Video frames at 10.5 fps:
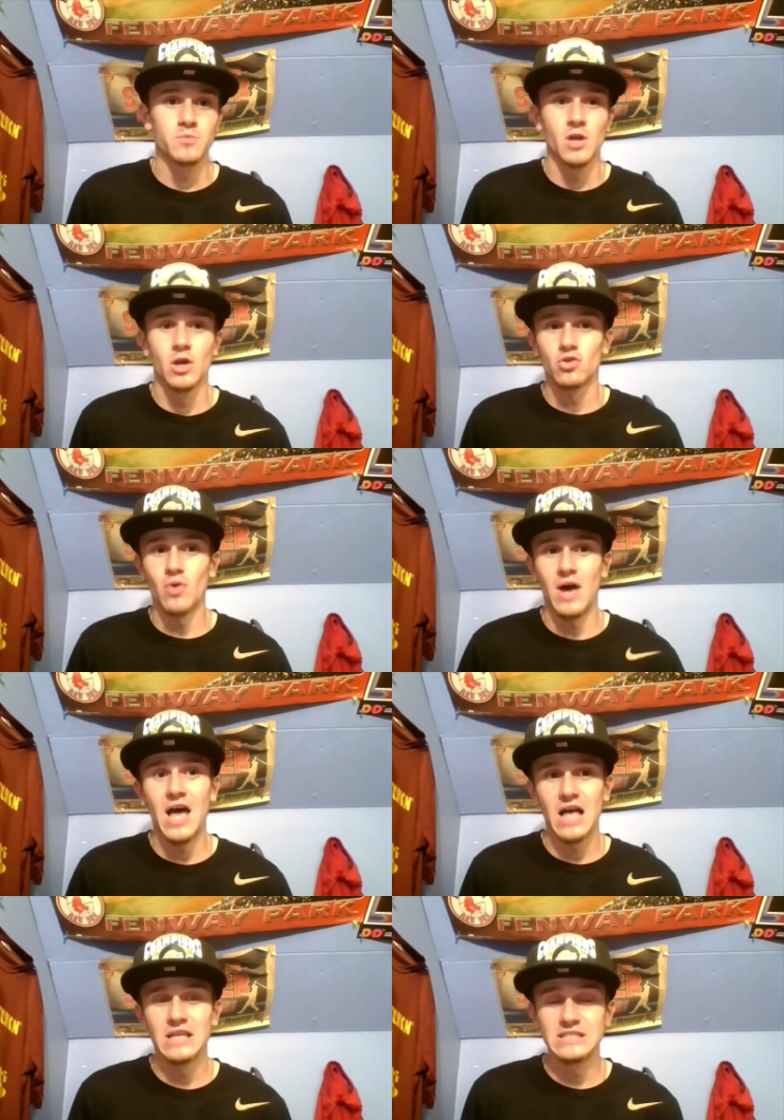So
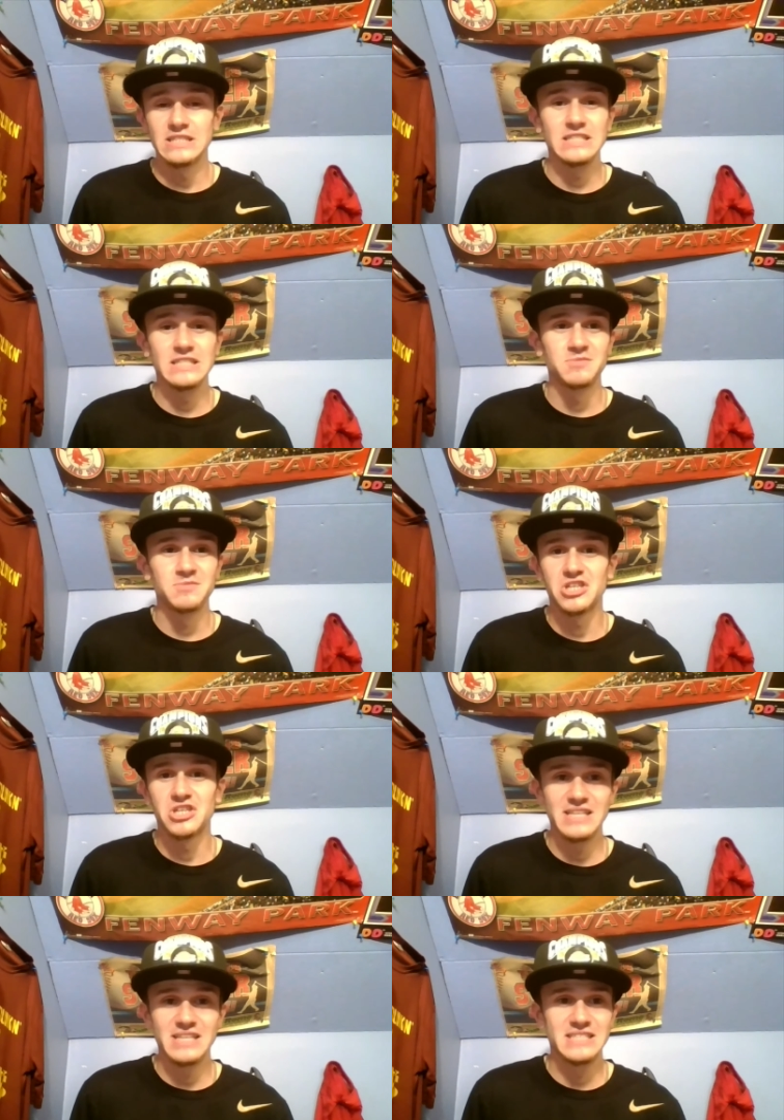I honestly think this is gonna be a
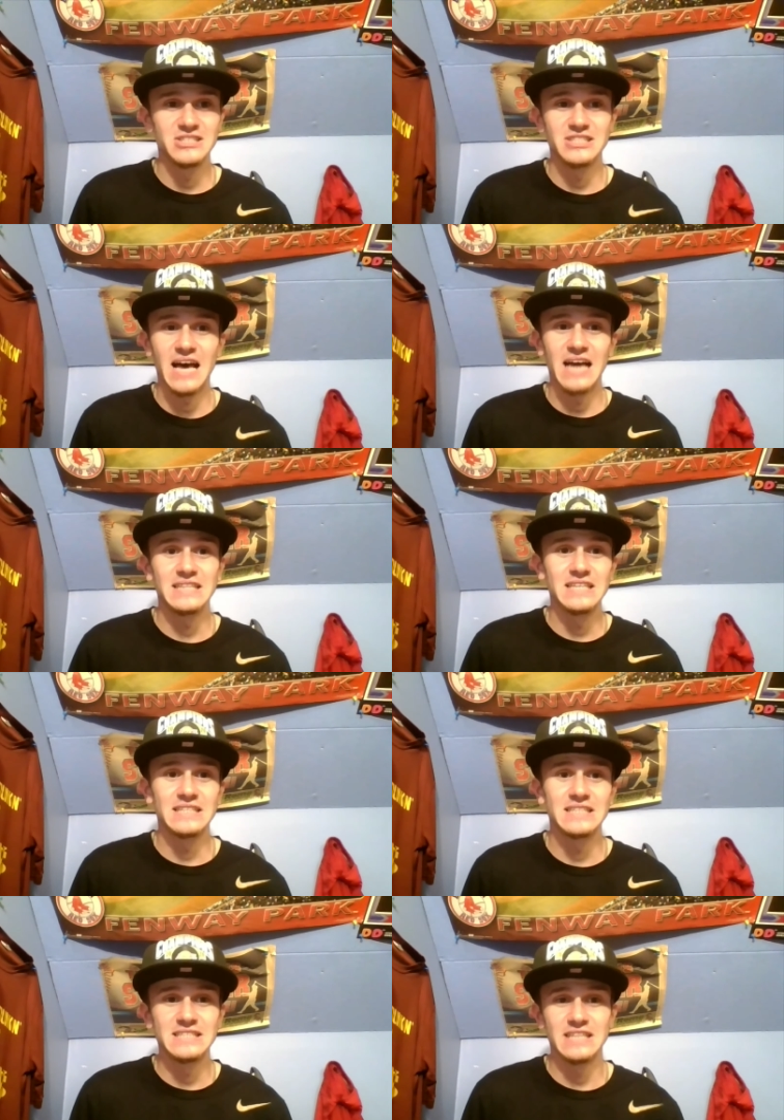great series. I
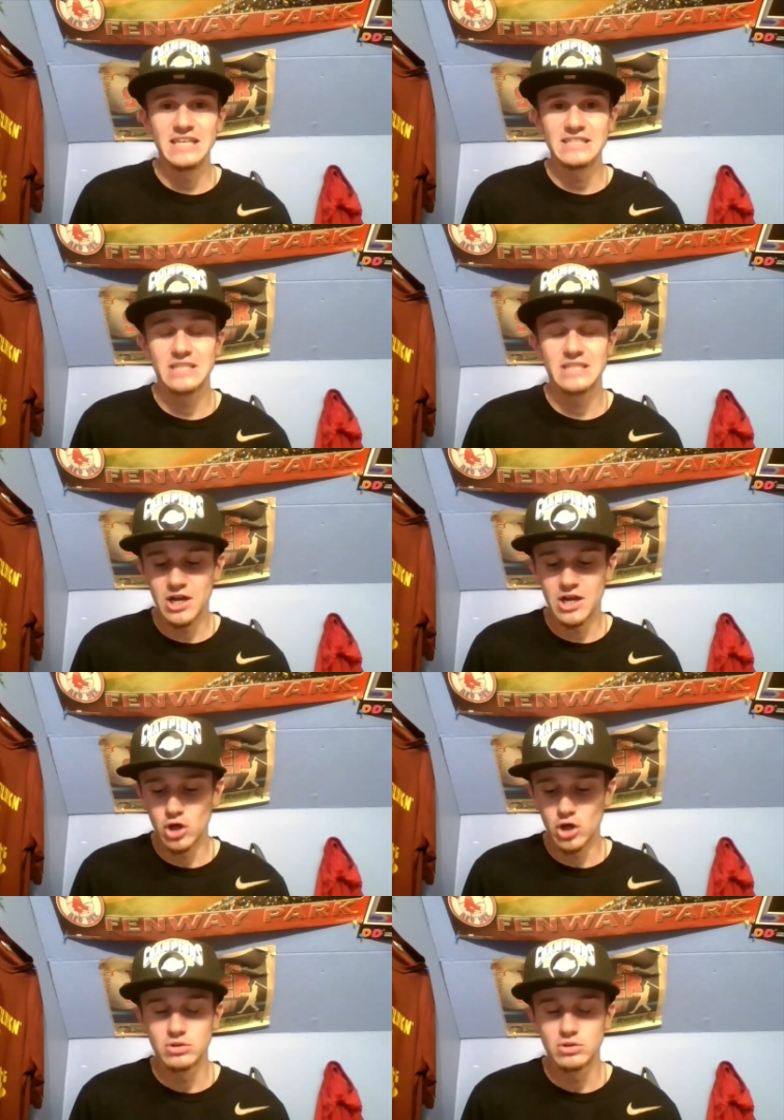think this is gonna
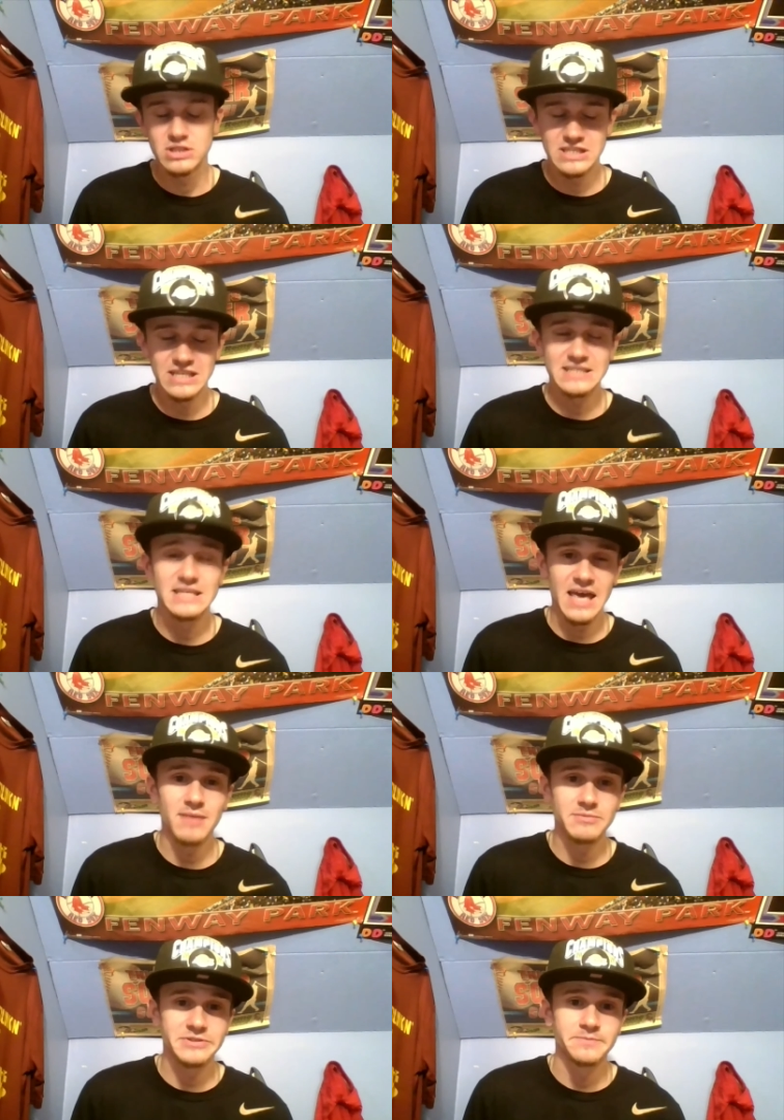go 6
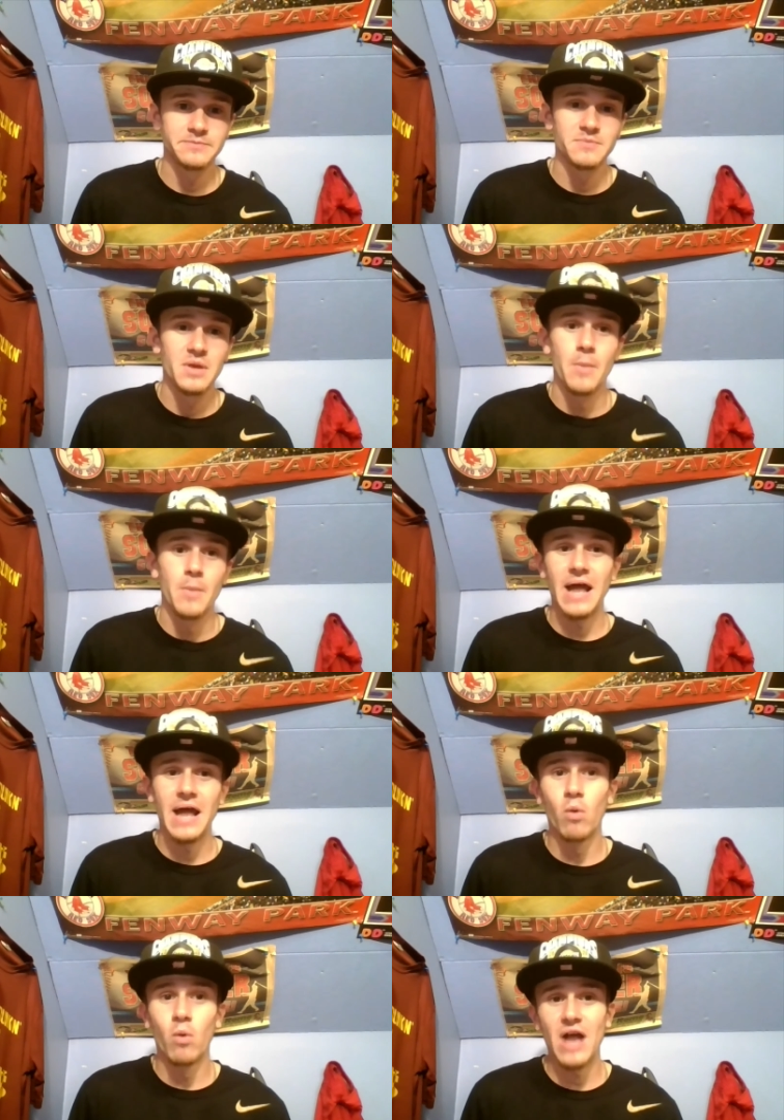games, but
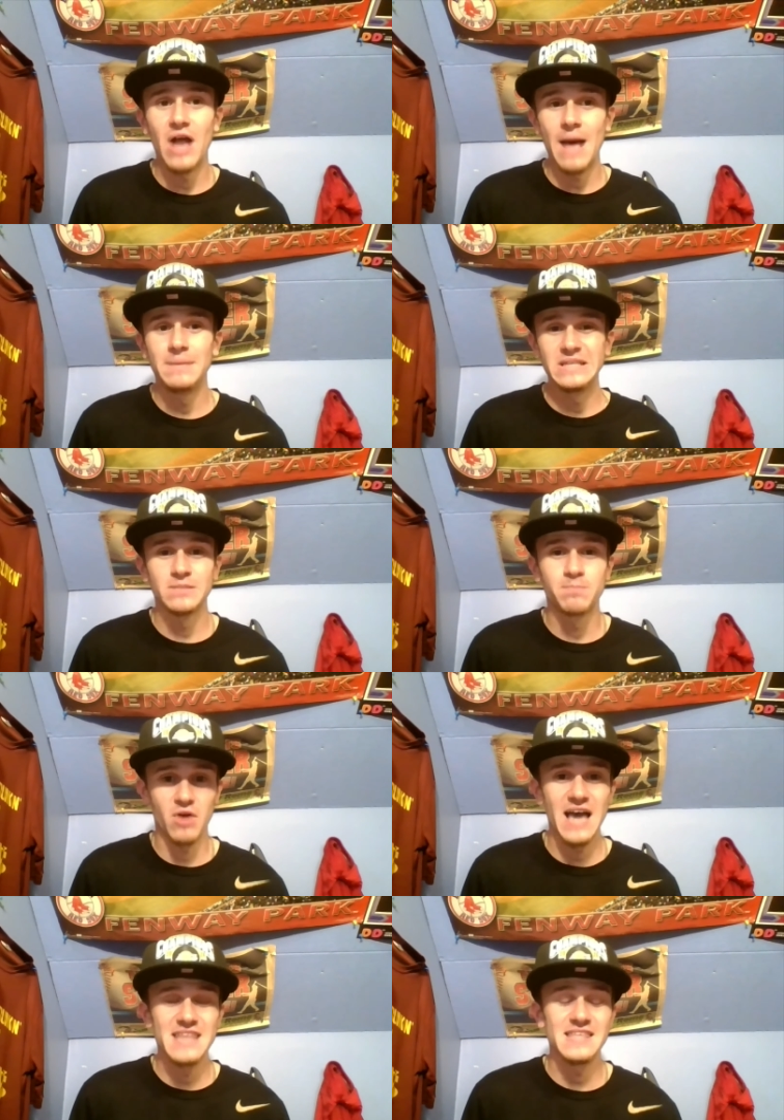I will not be
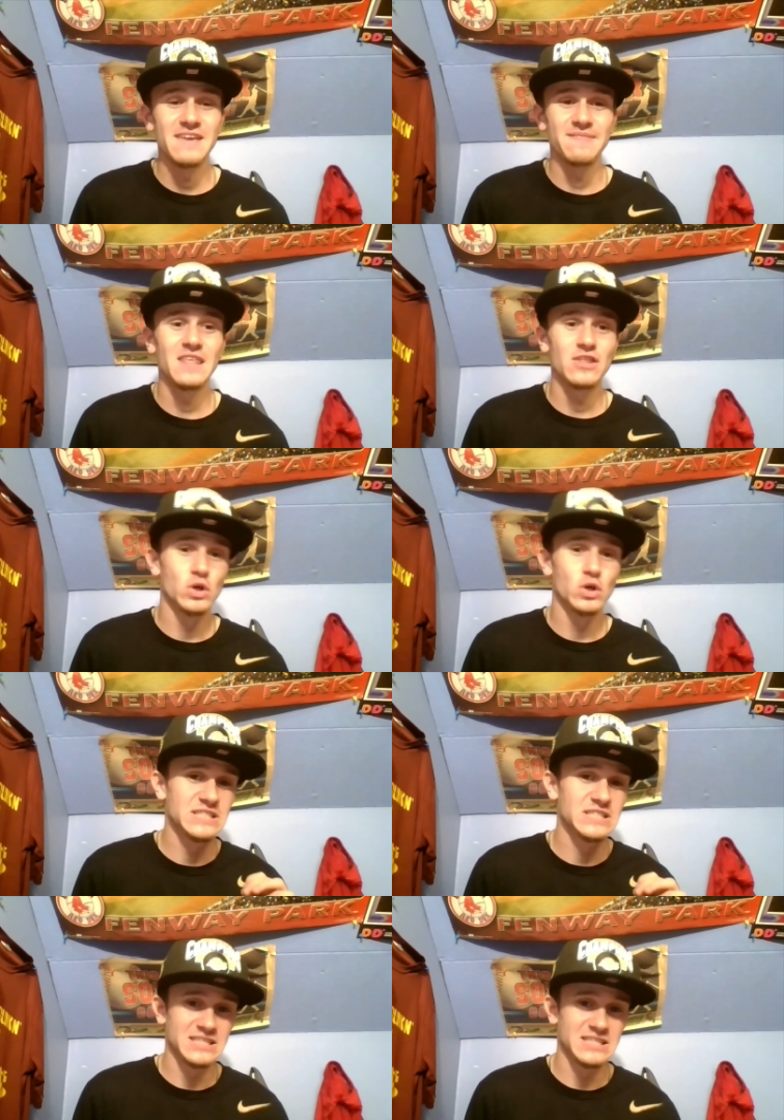surprised if this goes
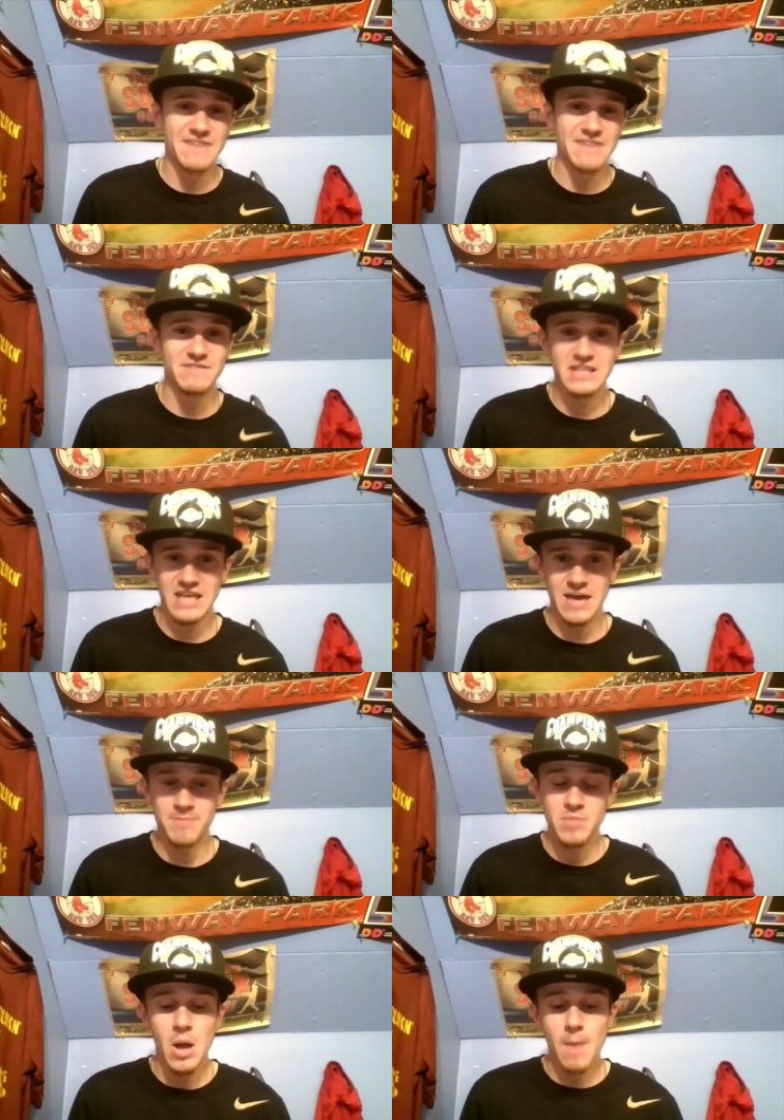to a 7th game.